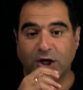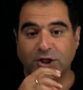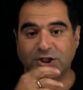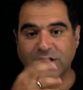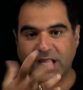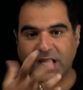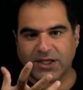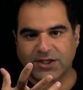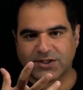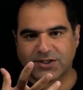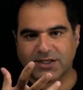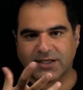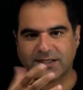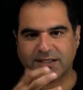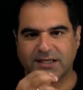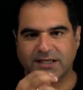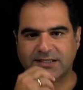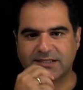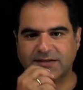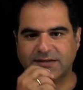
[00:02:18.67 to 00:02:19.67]
change
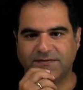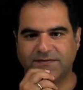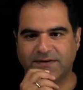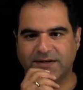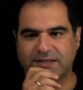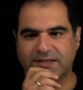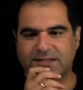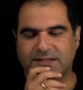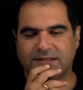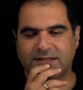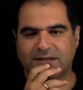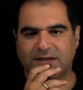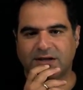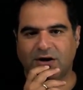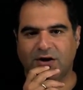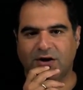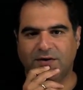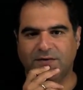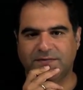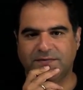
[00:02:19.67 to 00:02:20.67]
the stiffness
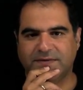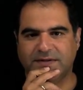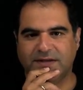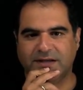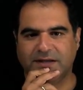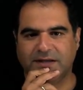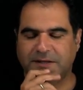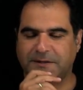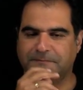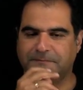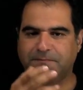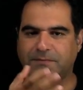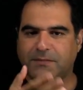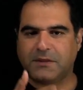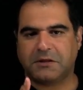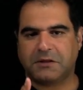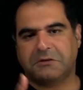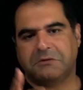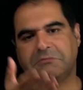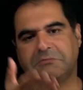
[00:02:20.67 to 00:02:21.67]
of the
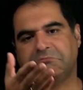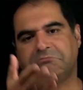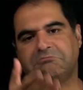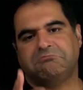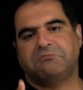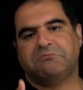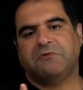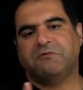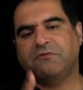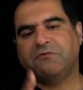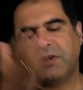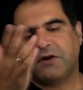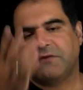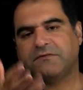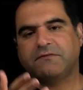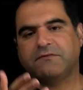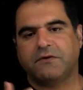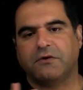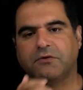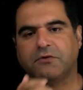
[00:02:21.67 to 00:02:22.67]
one of
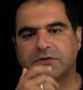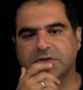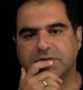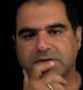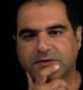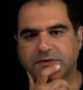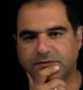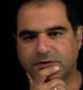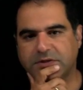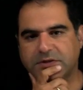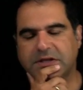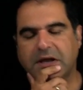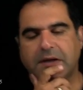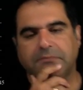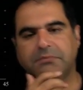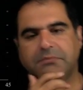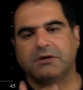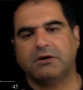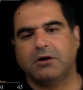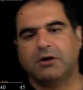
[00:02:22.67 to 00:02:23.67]
the floors. For
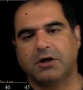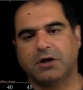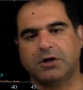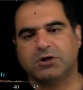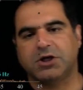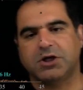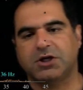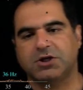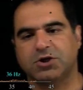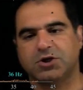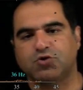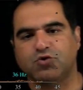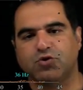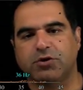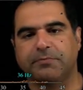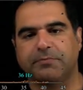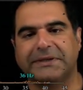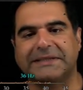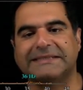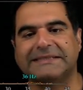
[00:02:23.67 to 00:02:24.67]
example, I change it
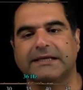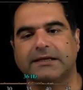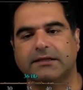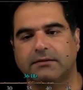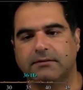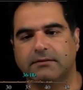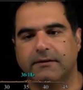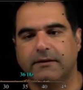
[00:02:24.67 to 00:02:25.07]
20%.